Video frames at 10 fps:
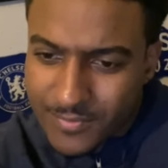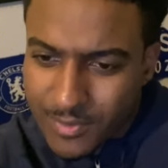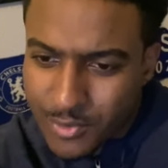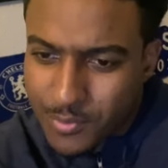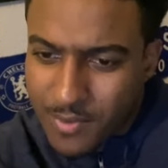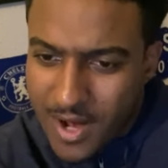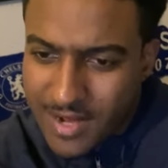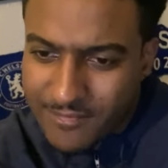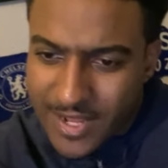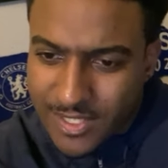Who do Brighton
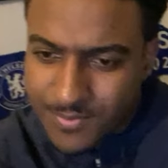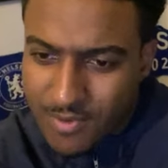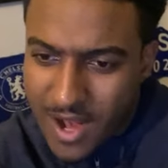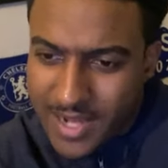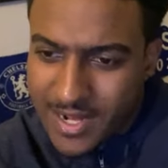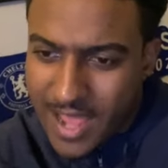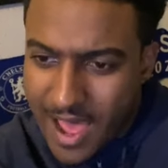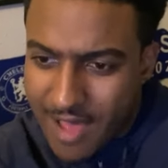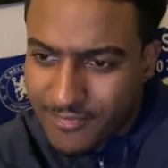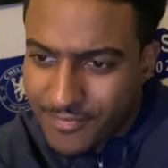have next? Brighton
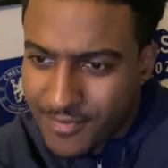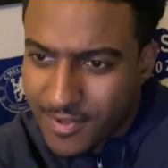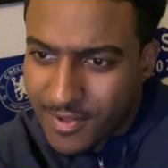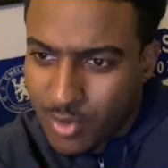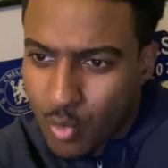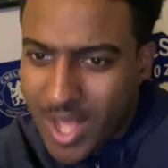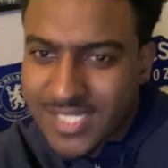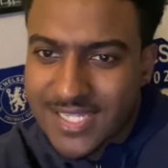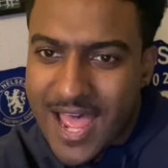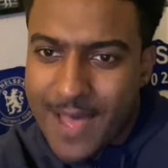have
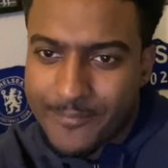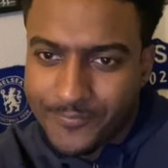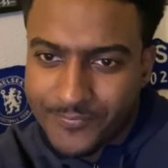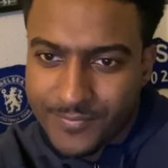West Ham.